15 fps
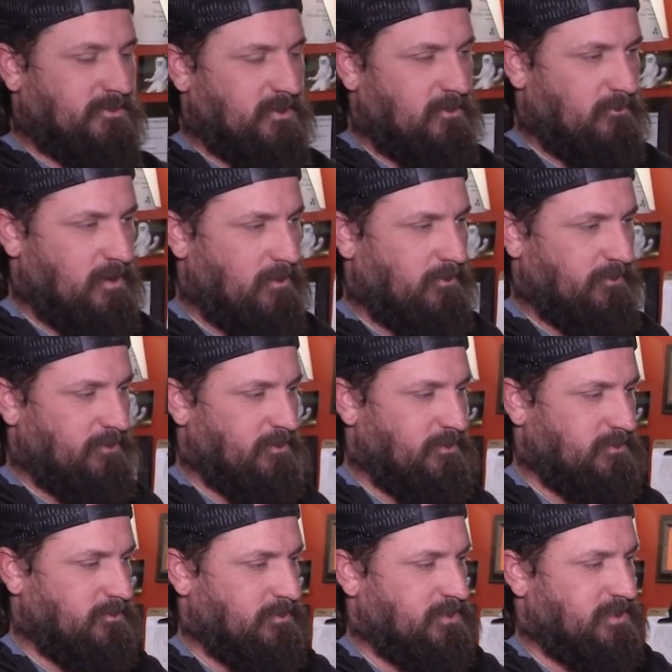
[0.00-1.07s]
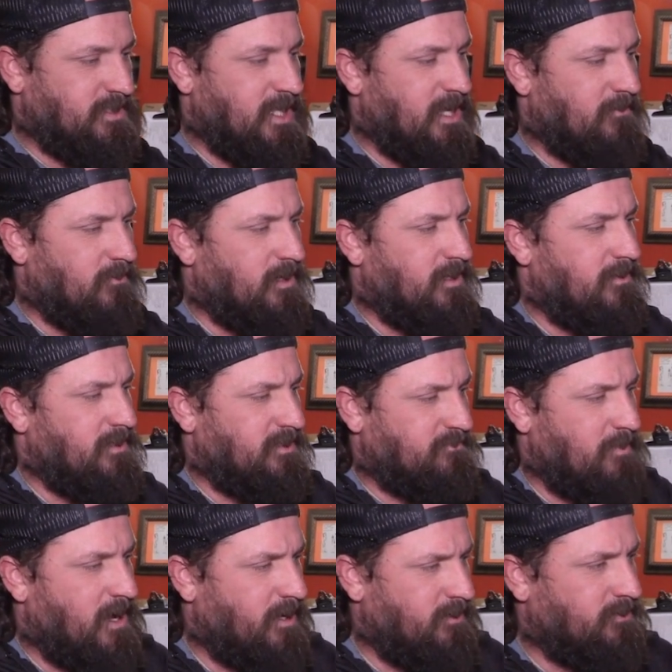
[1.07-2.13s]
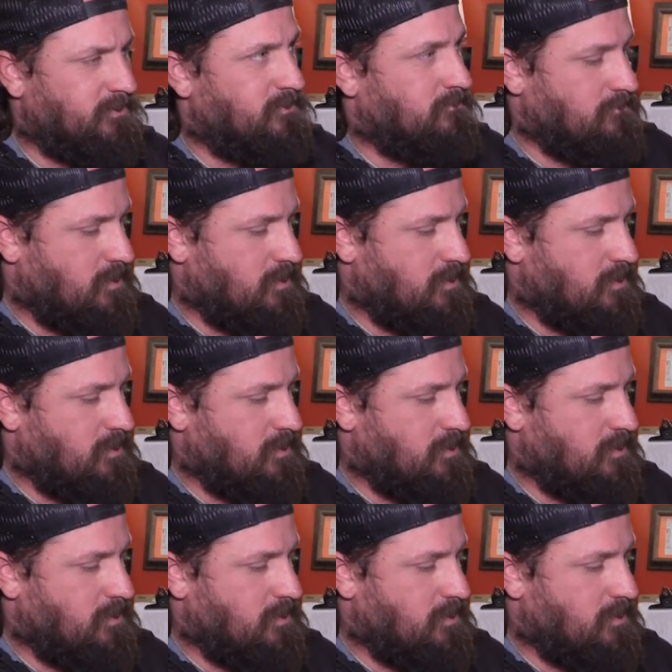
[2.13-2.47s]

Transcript: So what we'll do is we'll just take one of these bottles,